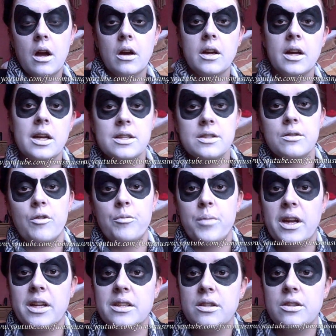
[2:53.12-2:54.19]
Okay, so I've
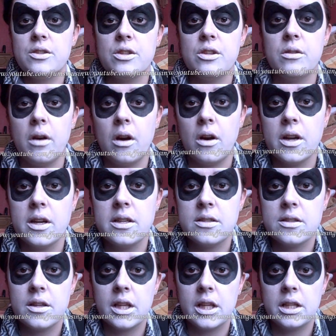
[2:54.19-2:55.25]
painted the two eyes
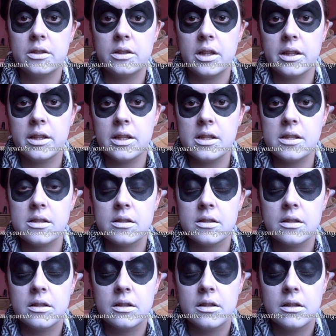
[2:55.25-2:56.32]
so they look like this.